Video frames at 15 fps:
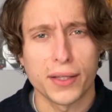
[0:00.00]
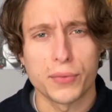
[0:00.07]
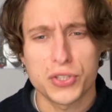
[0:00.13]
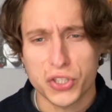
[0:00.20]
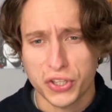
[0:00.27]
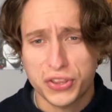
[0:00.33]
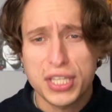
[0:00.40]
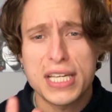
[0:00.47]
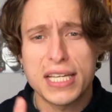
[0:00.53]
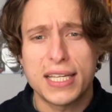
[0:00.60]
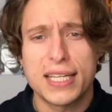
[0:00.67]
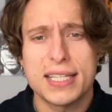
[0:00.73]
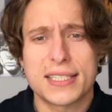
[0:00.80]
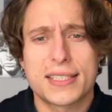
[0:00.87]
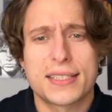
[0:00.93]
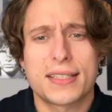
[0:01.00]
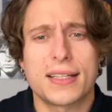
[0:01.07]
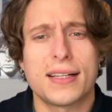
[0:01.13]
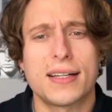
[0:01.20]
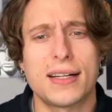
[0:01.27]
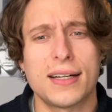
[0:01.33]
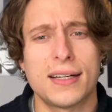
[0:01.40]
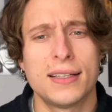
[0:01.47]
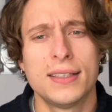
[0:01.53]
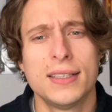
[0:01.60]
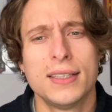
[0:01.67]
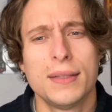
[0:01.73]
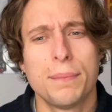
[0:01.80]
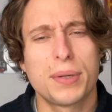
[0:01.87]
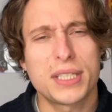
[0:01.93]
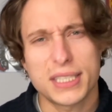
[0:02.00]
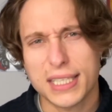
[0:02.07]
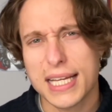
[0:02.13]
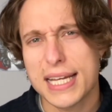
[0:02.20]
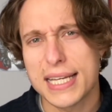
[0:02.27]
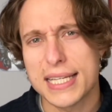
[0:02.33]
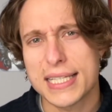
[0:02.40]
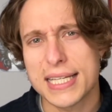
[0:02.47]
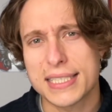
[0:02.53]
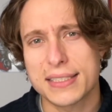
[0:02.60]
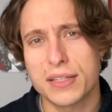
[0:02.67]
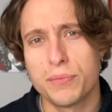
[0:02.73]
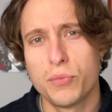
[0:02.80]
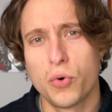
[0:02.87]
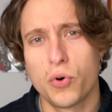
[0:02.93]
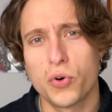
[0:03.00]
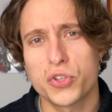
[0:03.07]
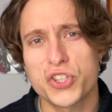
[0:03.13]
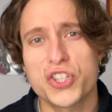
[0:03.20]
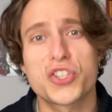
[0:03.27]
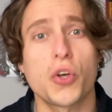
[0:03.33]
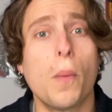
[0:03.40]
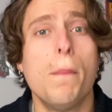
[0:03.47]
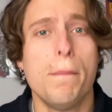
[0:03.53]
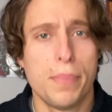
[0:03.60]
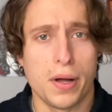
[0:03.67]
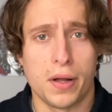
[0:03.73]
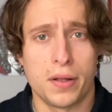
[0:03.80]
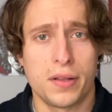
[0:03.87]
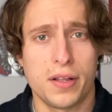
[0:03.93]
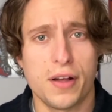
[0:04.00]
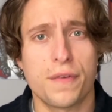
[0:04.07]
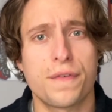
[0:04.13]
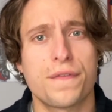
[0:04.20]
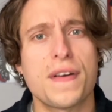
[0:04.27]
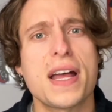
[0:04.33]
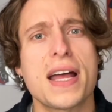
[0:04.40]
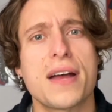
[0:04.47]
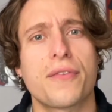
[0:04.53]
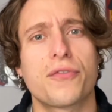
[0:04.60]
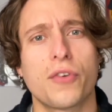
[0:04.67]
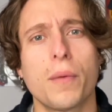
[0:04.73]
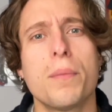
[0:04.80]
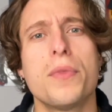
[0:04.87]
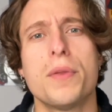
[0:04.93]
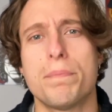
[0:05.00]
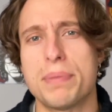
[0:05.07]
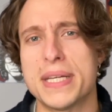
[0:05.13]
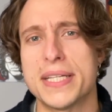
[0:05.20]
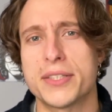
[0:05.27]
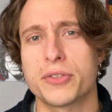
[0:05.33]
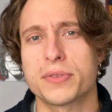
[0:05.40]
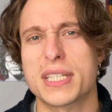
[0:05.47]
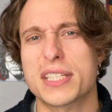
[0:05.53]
which I think it's, because again, it's a more somber affair from the Beatles.